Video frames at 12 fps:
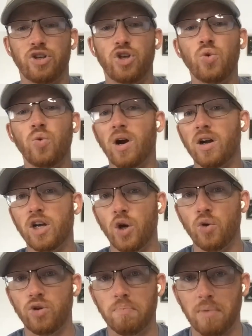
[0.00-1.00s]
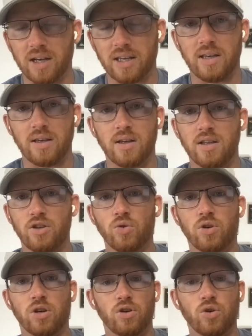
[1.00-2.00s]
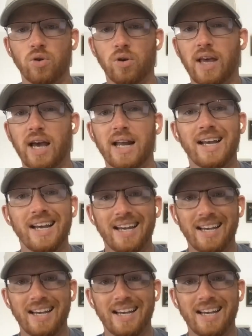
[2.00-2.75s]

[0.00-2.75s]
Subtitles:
QR Code Monkey. And you can Google that.